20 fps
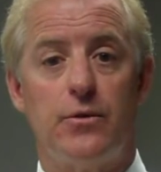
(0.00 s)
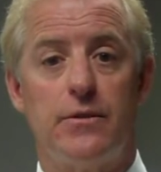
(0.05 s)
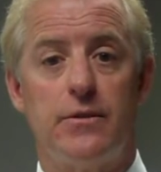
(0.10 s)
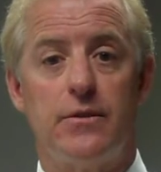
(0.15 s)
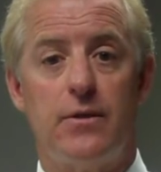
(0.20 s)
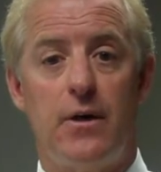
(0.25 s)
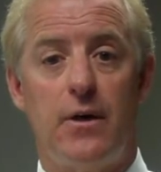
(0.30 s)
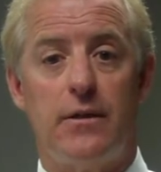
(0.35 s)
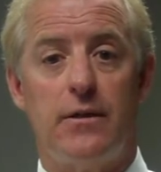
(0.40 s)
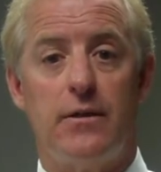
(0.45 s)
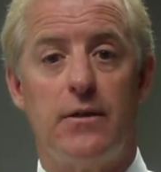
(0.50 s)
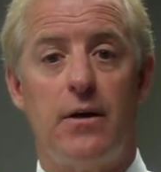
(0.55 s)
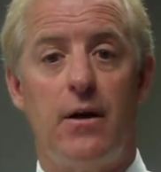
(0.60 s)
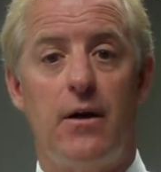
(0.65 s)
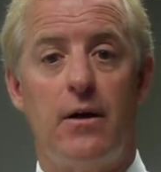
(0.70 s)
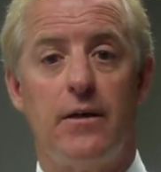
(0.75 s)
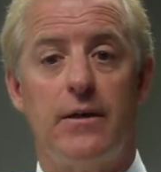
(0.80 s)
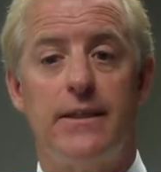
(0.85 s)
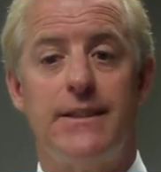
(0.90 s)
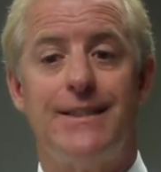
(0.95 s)
or daughter
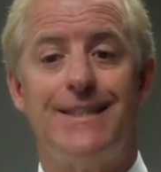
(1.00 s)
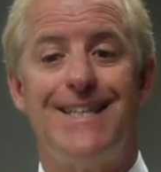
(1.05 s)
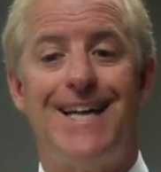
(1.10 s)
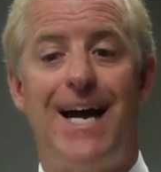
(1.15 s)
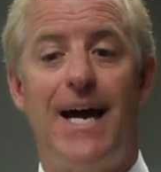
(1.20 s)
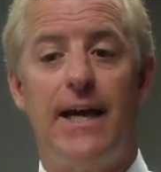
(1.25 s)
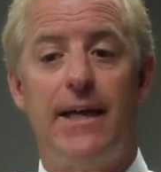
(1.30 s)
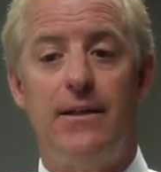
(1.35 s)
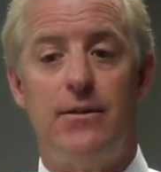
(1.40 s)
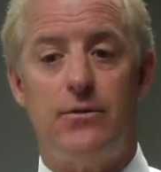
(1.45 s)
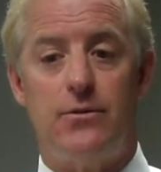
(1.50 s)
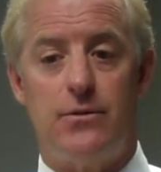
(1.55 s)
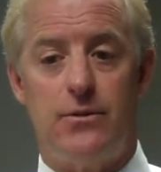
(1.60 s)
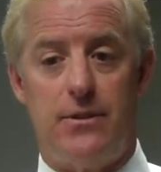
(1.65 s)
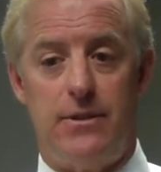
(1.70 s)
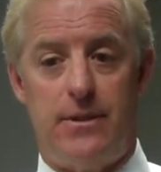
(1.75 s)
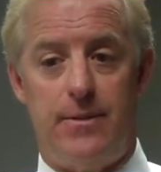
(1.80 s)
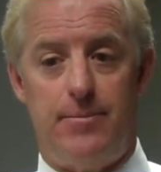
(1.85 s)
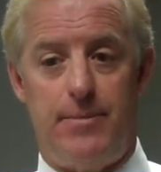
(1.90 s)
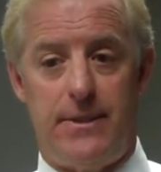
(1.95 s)
are entitled
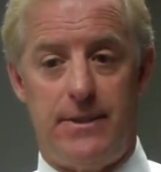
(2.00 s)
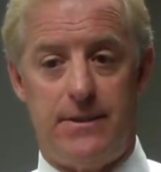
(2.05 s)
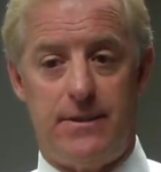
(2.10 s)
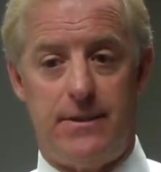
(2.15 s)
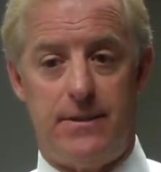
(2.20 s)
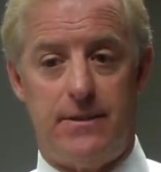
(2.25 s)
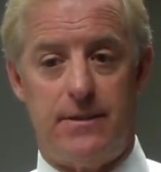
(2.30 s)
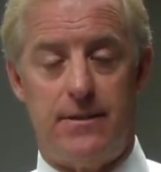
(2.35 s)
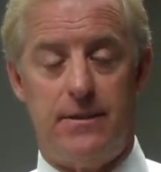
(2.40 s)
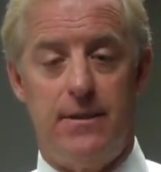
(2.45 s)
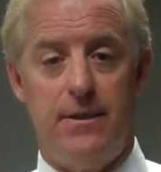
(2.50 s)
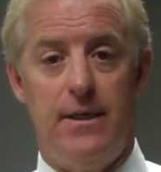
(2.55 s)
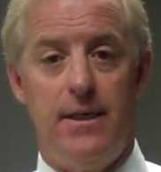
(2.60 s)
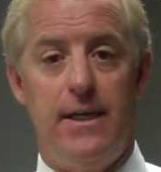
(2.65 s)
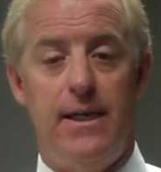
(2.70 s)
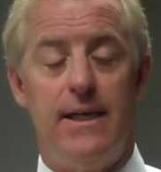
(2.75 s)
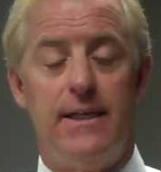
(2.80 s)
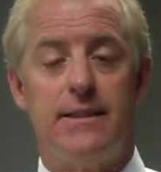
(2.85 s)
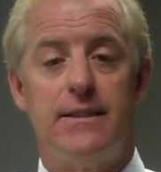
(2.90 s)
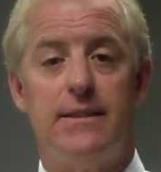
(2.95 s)
to the business.
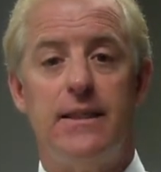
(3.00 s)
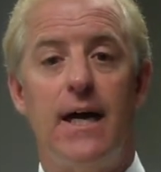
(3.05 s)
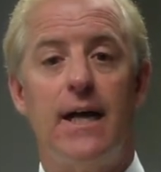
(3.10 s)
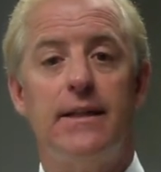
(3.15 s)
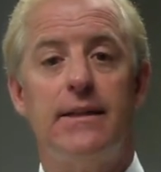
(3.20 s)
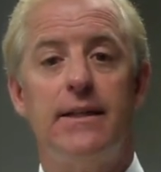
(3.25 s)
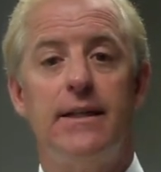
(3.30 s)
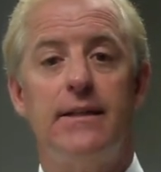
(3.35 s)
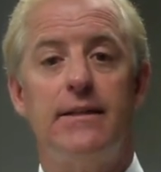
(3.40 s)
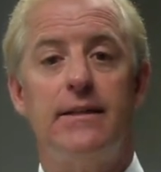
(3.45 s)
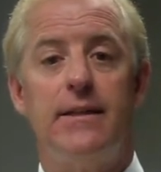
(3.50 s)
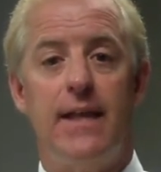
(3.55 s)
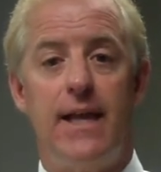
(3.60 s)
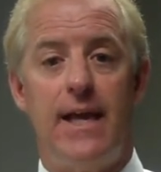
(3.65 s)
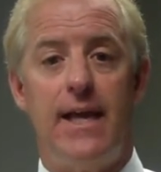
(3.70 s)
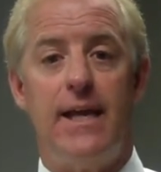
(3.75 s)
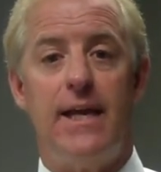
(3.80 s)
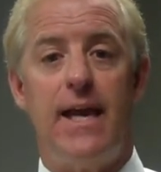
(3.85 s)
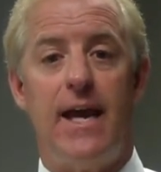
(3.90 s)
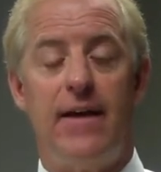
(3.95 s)
It's not that
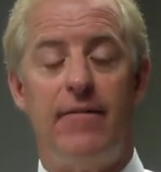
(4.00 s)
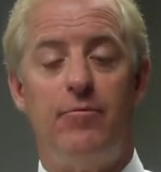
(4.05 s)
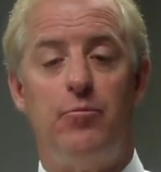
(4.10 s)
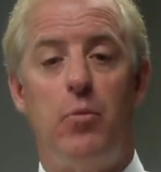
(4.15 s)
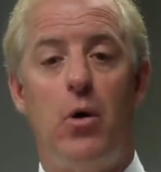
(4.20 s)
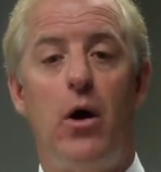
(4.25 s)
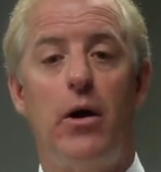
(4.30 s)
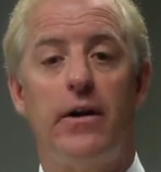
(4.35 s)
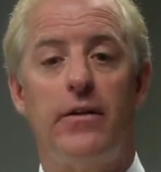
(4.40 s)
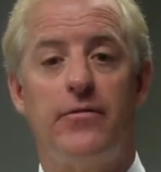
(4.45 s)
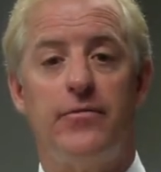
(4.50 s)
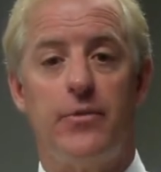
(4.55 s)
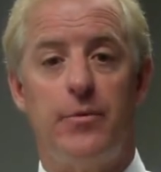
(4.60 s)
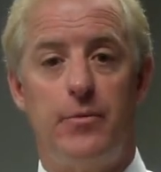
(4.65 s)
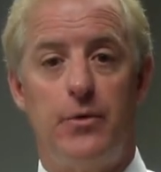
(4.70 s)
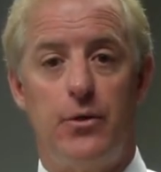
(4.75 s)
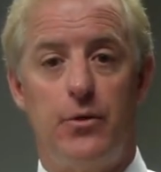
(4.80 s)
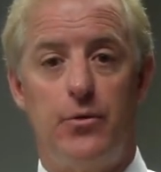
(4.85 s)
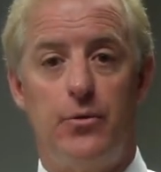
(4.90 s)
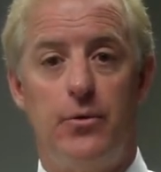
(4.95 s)
they have bought it
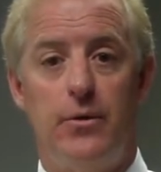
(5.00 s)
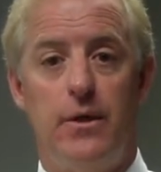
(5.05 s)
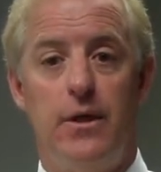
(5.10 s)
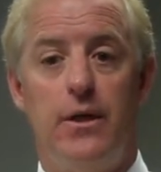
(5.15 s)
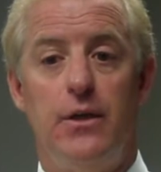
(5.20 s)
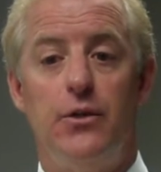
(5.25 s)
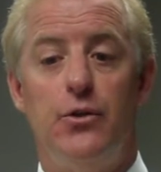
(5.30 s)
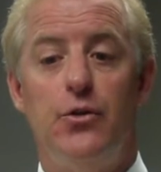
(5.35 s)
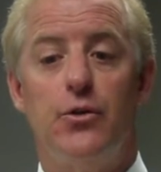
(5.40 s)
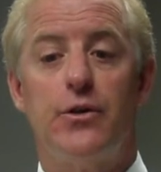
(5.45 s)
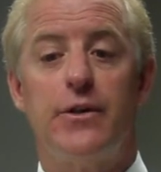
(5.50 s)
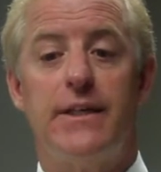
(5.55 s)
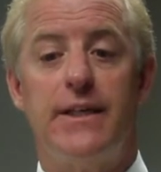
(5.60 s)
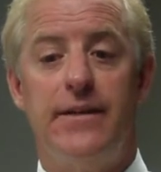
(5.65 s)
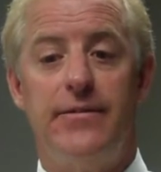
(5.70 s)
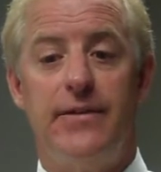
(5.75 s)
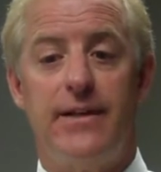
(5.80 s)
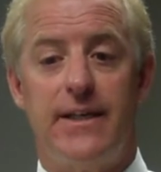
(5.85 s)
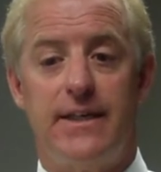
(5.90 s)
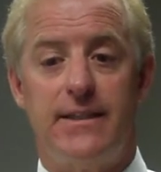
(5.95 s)
from you, you're
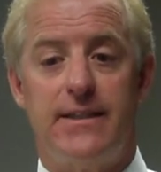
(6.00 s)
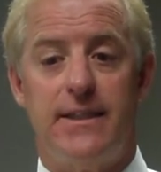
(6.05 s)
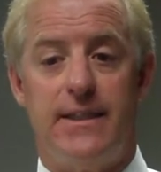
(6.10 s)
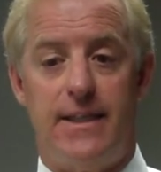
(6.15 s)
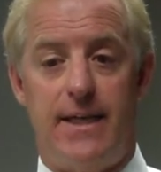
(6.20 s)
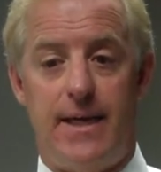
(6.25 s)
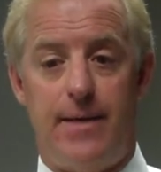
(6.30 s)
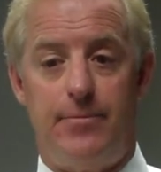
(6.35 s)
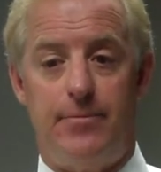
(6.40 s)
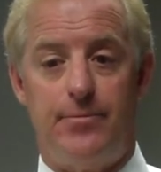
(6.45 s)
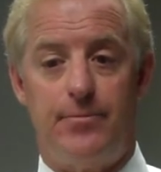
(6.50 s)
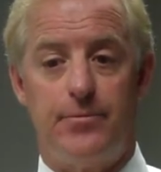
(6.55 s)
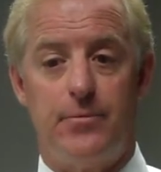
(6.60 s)
giving it to them.